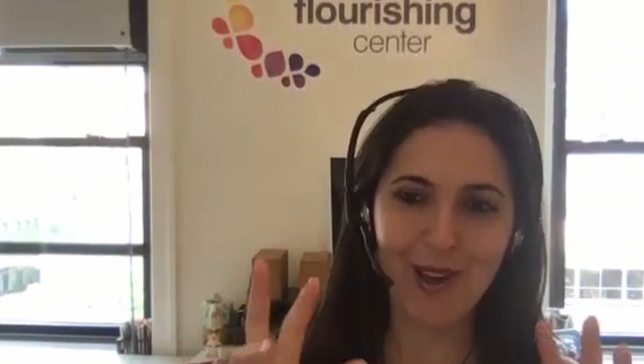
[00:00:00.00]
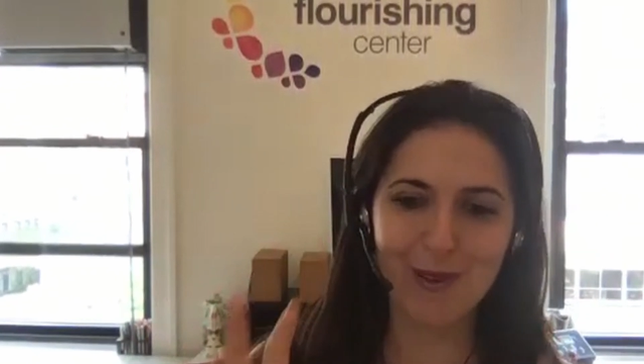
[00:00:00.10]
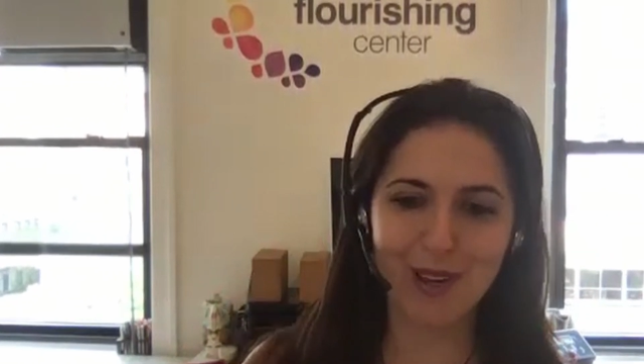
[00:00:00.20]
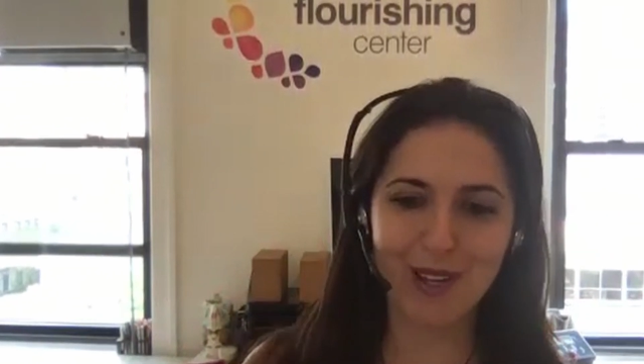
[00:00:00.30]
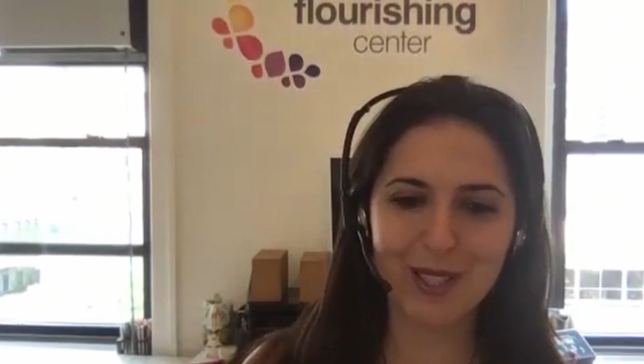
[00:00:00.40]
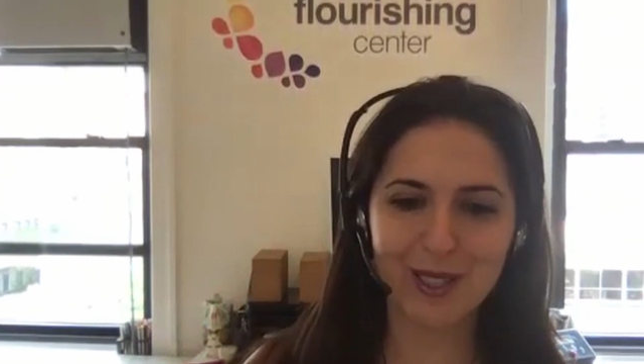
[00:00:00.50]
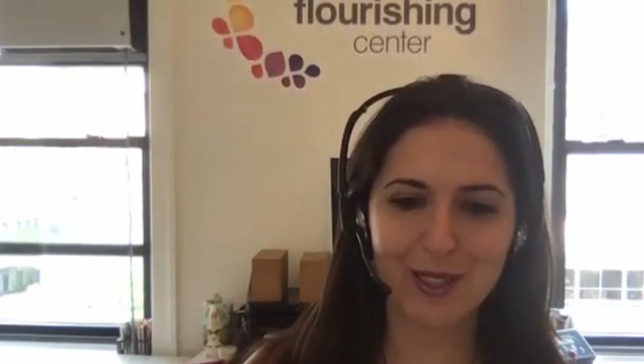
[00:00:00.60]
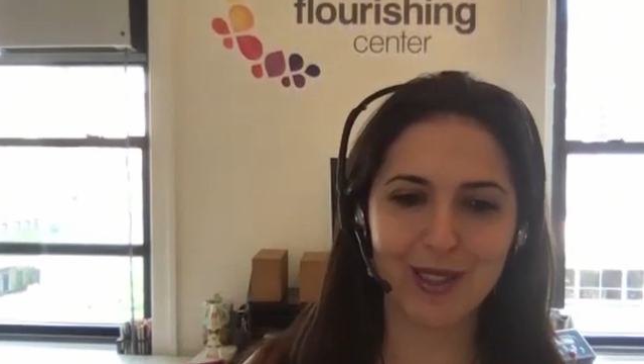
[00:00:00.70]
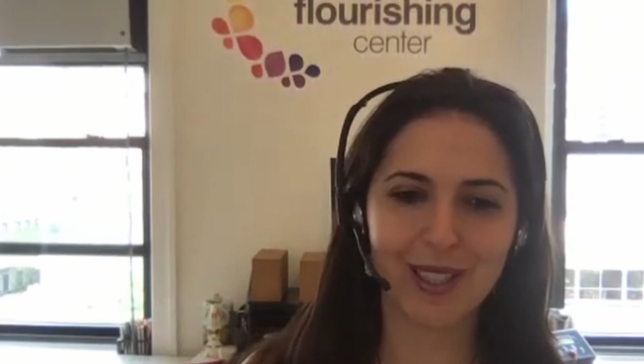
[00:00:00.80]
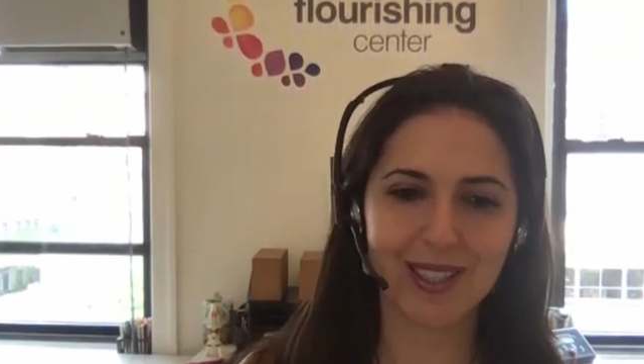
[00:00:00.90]
was
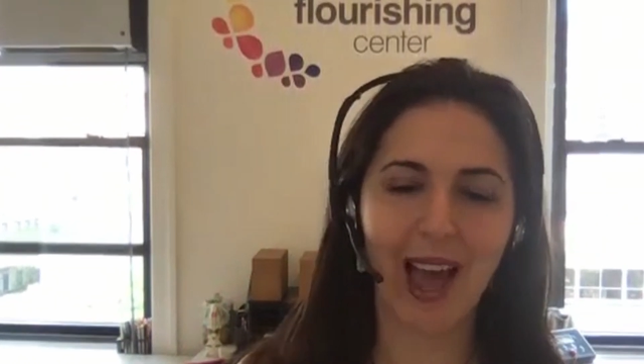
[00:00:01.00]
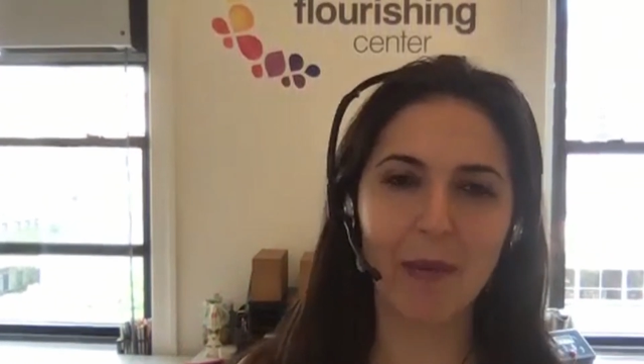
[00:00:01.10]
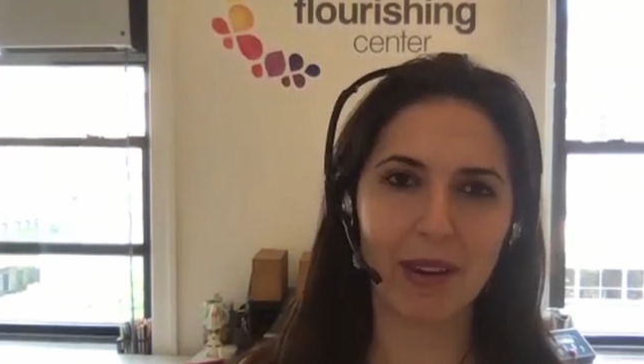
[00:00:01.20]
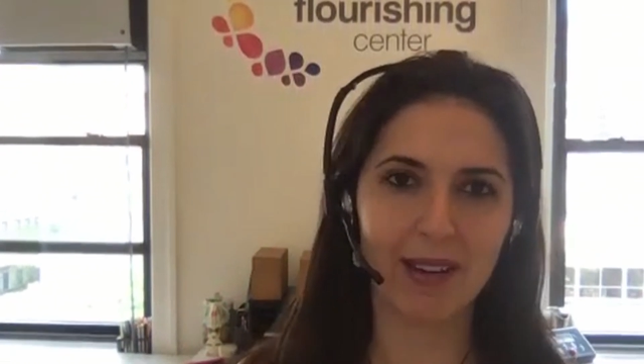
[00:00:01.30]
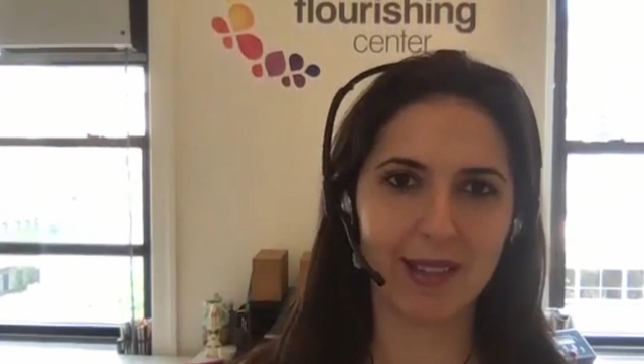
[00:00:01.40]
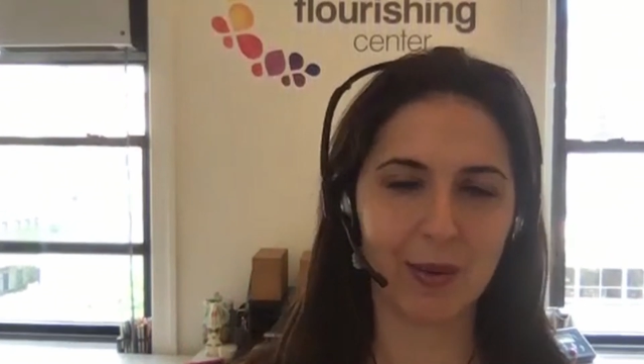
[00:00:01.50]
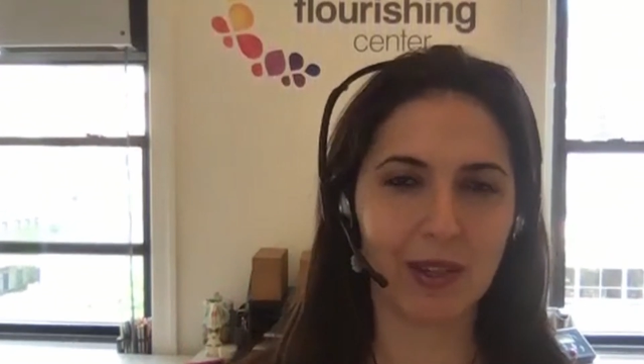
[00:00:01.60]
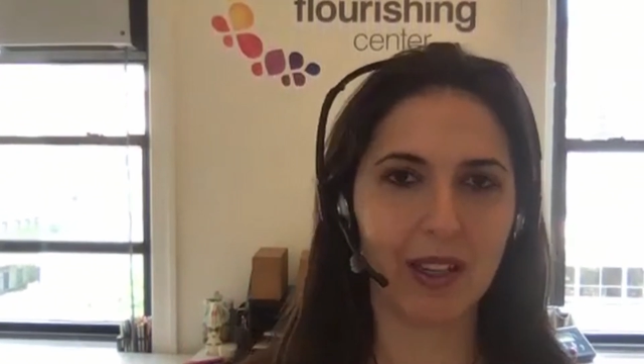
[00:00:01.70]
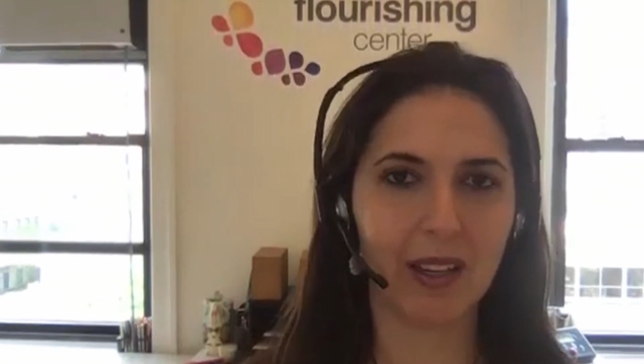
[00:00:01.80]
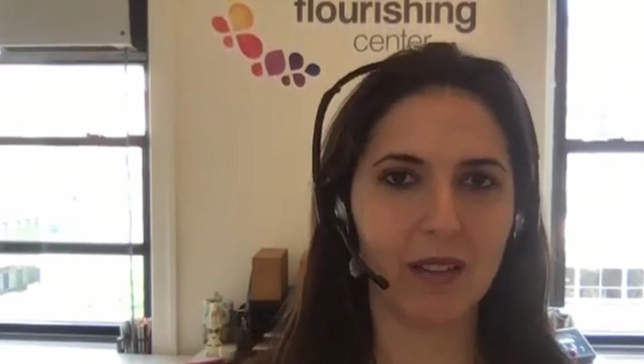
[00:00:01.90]
this happiness
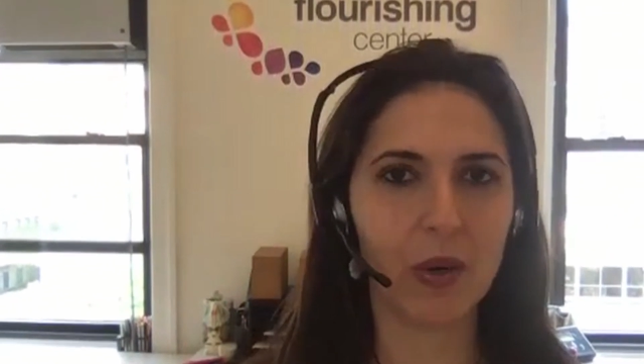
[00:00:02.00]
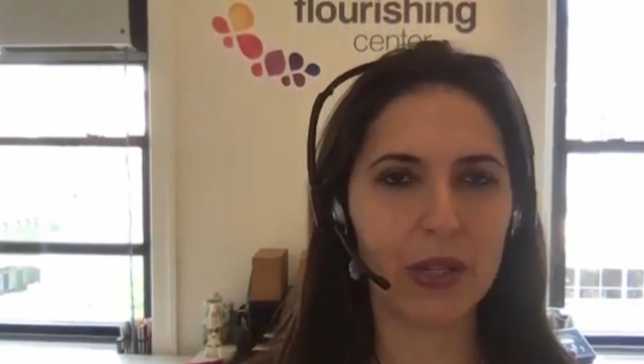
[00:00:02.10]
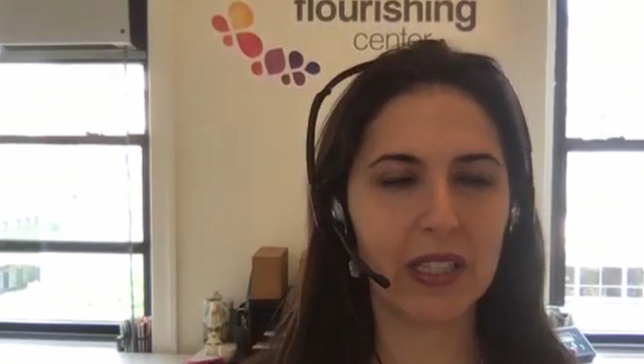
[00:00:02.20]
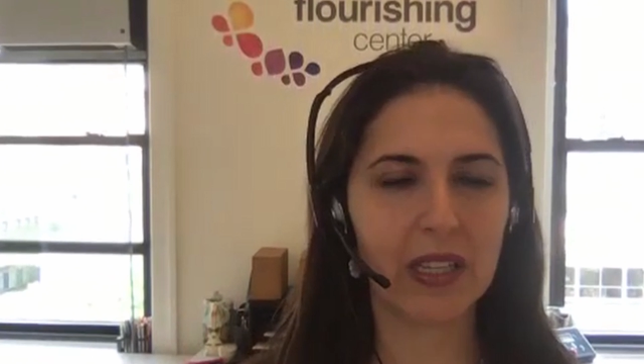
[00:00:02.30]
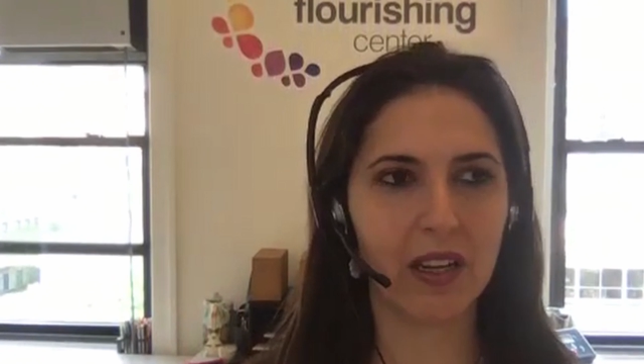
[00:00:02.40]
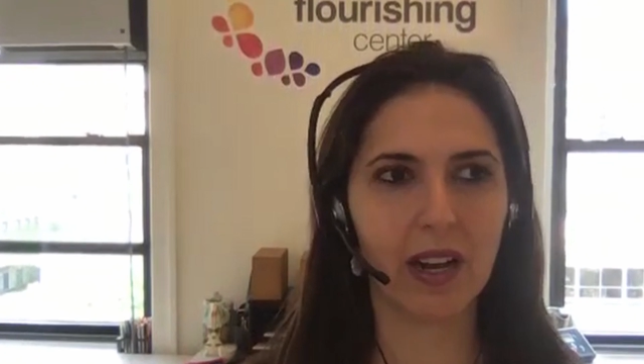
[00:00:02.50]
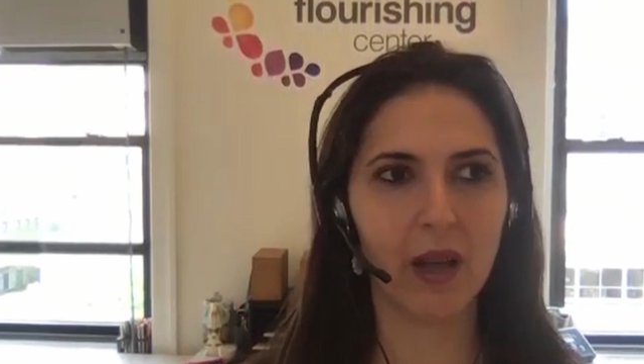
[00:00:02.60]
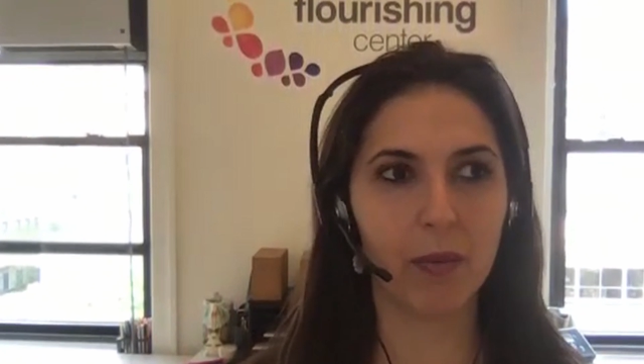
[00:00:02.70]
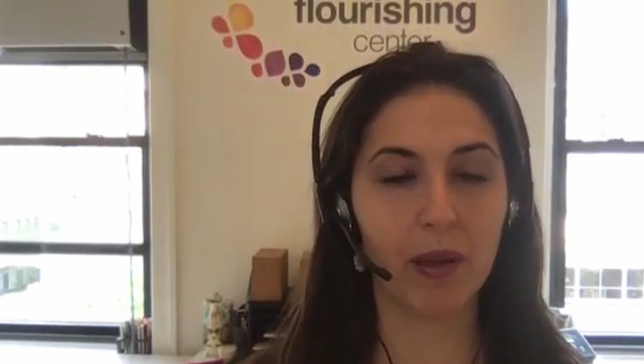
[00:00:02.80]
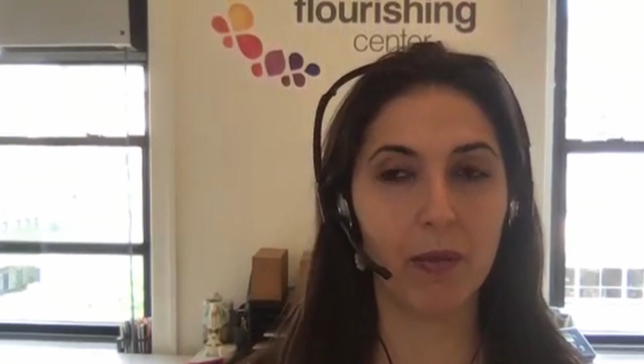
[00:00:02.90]
work and focusing on
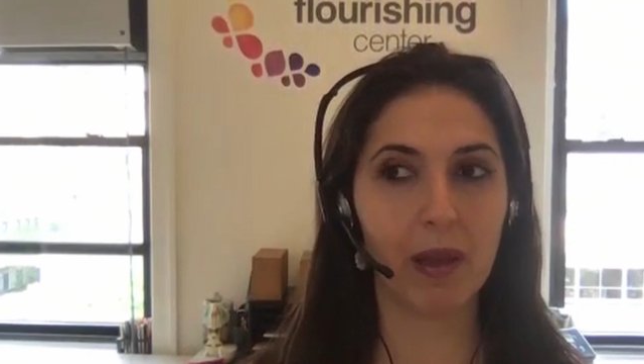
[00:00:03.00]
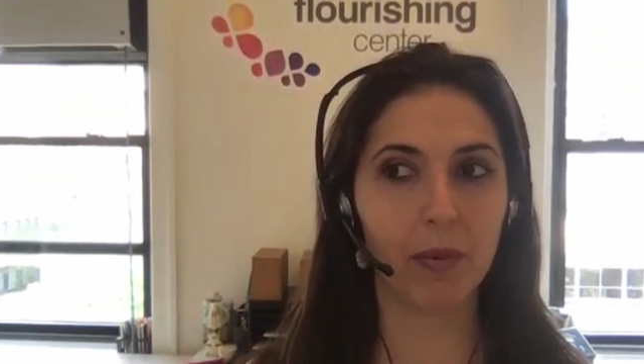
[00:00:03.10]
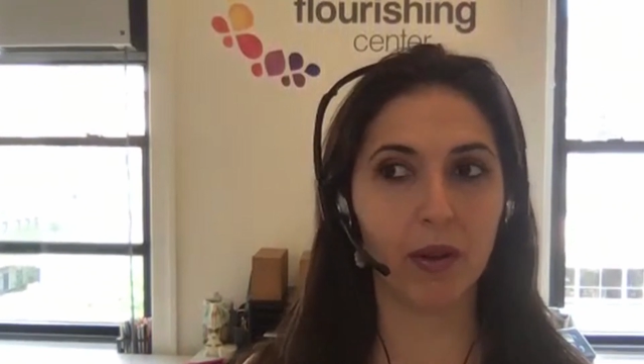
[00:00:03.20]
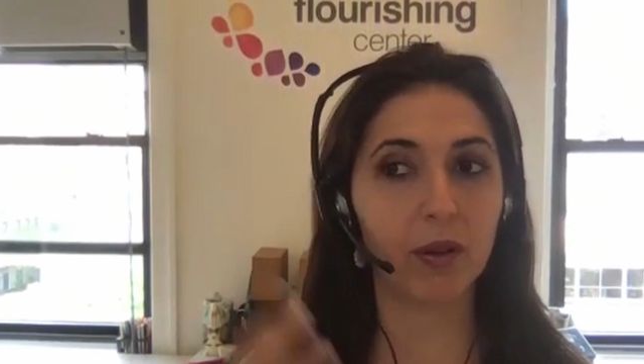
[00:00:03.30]
helping people